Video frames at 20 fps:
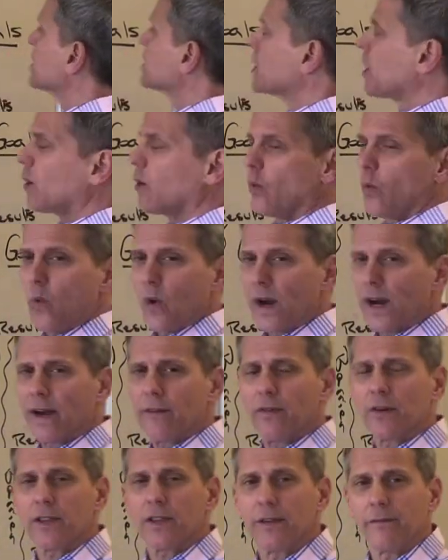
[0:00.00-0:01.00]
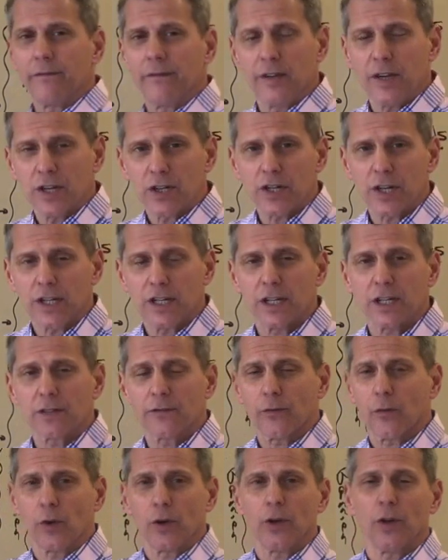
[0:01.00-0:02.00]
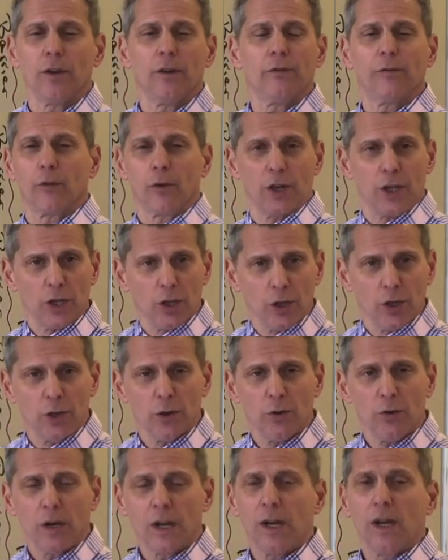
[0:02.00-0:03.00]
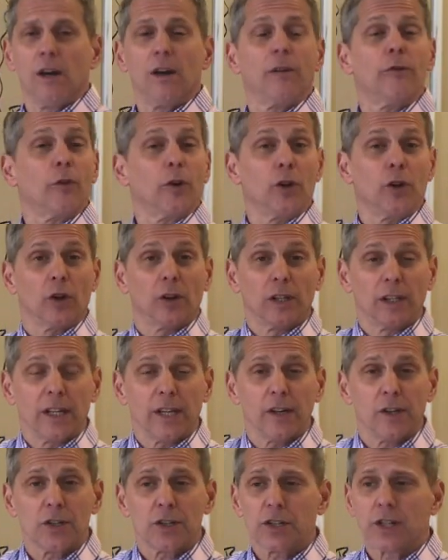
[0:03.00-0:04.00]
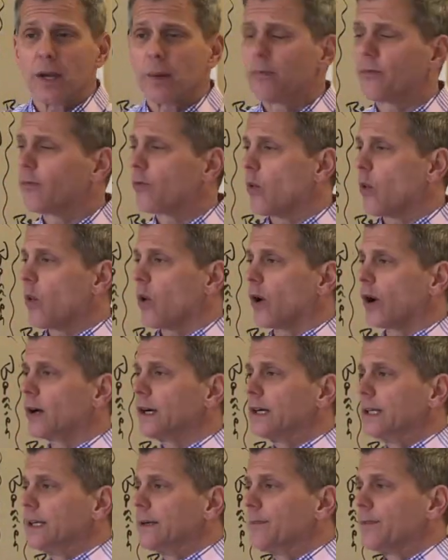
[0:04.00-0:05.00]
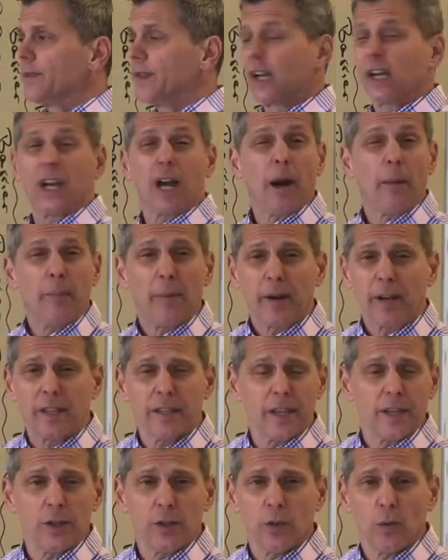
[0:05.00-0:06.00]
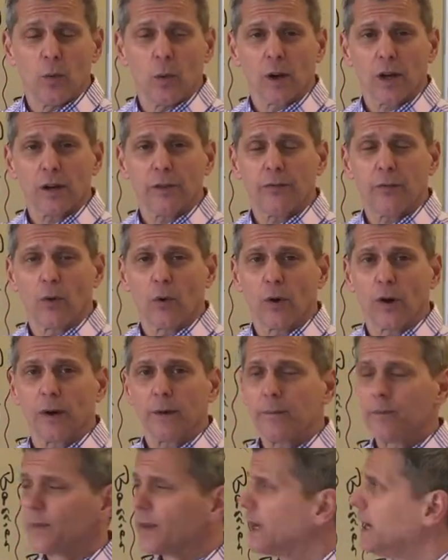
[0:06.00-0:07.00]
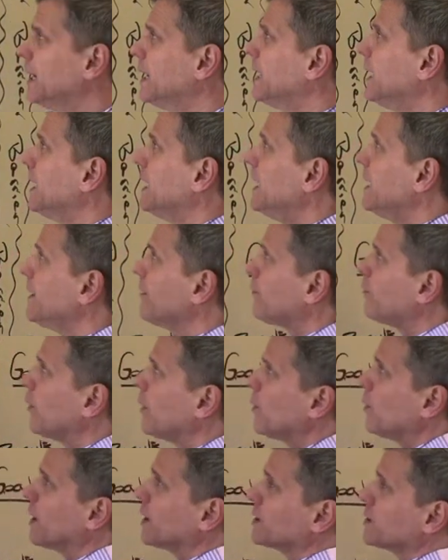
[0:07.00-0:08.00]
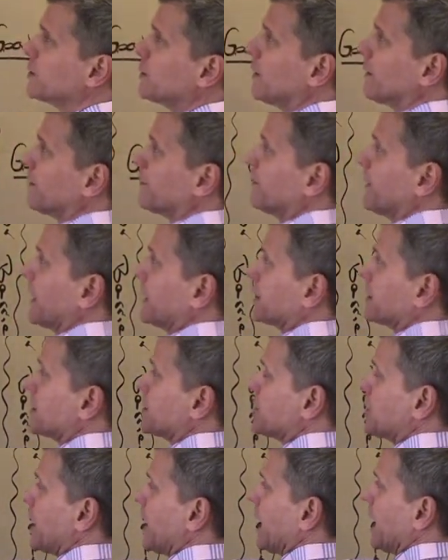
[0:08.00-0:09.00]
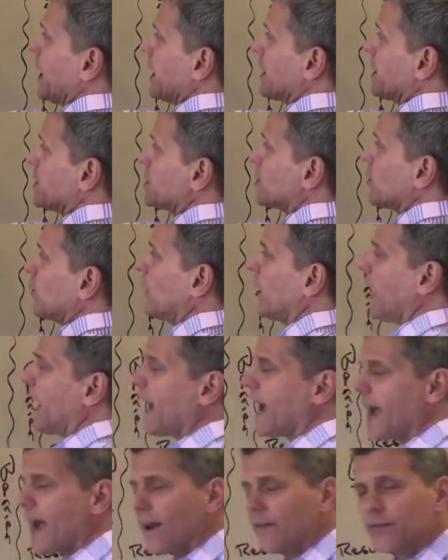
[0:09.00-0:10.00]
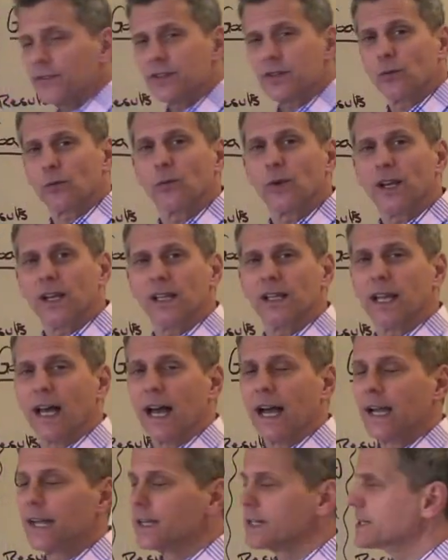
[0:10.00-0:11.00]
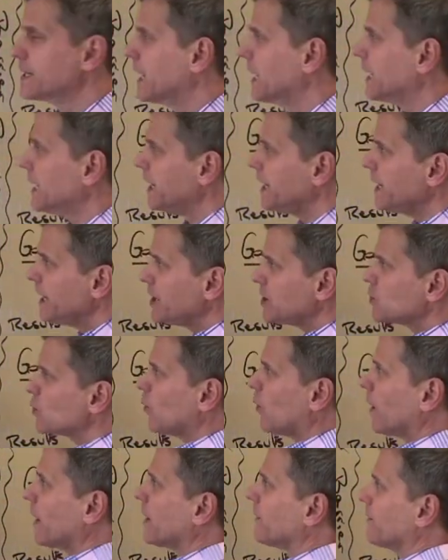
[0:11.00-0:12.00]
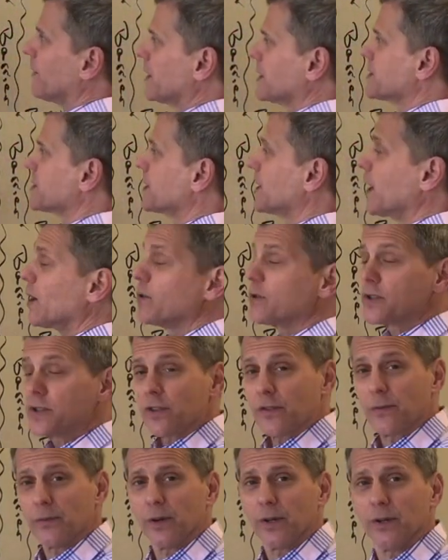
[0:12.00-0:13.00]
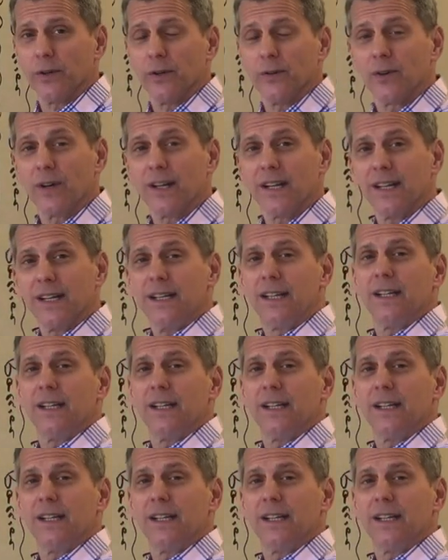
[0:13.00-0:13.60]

so whatever the vision is for you, for your leadership, for the company that you work for, if we want to affect change, we have to realize that each one of us goes through